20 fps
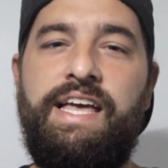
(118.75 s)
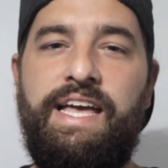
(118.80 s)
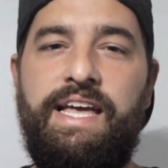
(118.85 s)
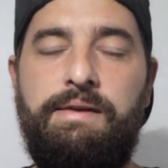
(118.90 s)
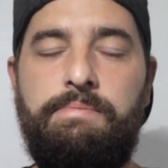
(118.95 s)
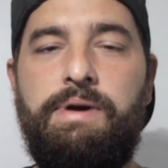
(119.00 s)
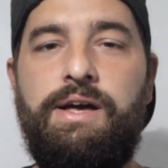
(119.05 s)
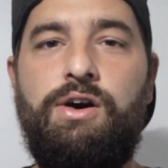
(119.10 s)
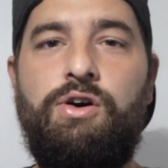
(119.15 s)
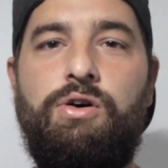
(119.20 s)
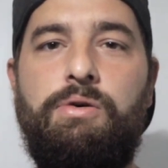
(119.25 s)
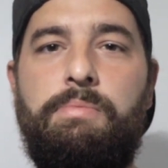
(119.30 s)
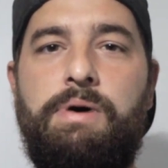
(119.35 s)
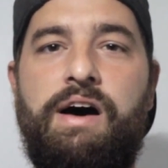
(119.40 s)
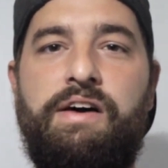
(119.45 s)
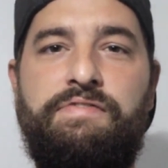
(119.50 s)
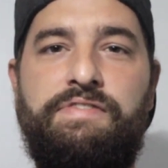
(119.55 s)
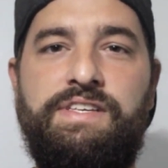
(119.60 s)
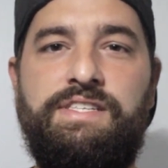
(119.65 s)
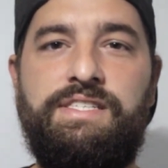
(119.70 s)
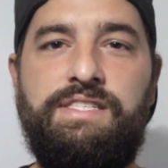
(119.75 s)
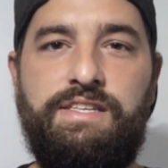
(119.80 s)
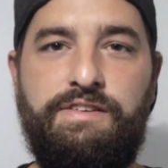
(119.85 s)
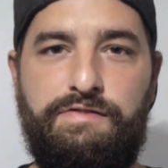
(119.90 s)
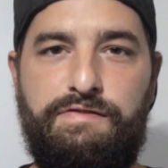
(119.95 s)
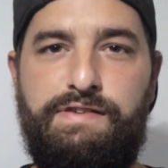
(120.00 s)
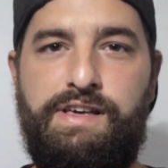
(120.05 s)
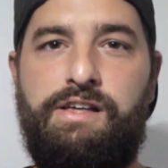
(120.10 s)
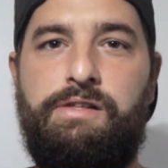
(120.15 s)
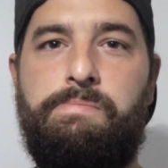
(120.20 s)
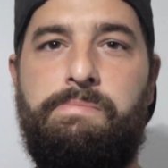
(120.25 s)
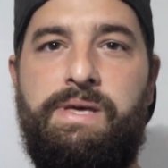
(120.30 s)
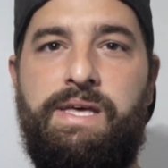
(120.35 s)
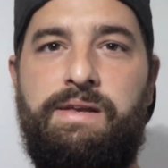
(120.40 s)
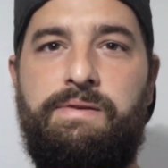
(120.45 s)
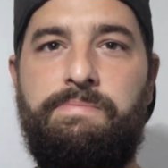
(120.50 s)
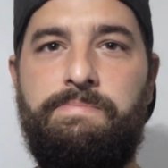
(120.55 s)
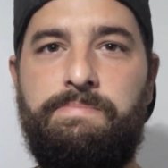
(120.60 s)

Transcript: in my home office to film in.